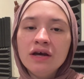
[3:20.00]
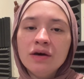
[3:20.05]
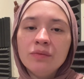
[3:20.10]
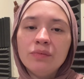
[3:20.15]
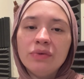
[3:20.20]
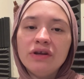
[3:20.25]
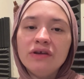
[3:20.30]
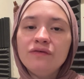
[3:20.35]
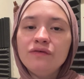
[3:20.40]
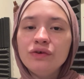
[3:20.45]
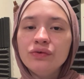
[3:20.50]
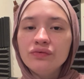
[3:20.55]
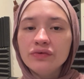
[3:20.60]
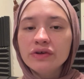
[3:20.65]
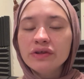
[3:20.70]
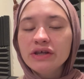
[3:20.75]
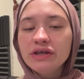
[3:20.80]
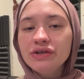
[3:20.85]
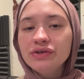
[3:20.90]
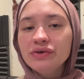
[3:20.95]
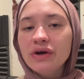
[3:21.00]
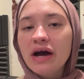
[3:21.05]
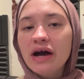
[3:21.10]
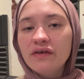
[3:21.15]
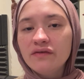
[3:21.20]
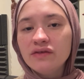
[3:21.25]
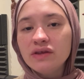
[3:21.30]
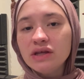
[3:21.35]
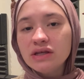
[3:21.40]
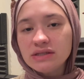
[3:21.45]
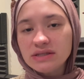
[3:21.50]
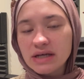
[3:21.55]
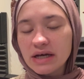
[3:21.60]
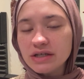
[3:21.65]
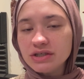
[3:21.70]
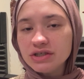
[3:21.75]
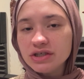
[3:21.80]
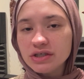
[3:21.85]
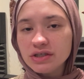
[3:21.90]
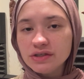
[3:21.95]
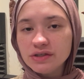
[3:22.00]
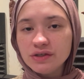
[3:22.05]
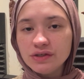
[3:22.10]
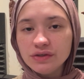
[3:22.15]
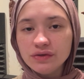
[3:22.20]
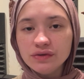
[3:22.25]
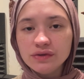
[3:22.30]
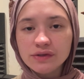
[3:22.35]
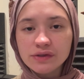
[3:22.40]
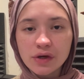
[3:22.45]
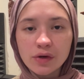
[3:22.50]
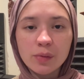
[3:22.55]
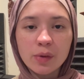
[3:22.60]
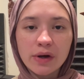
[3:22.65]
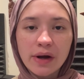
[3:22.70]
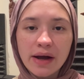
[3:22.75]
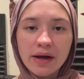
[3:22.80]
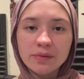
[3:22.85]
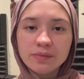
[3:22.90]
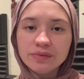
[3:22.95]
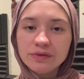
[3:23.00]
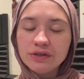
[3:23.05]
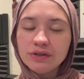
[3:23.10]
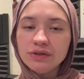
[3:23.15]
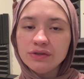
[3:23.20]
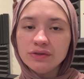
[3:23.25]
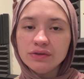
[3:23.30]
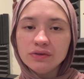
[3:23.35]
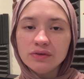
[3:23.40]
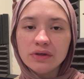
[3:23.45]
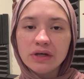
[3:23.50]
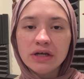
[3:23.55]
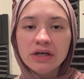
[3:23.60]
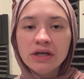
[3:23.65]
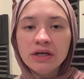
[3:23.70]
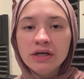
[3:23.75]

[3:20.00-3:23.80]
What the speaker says: But if you really do have the intention to sober up, to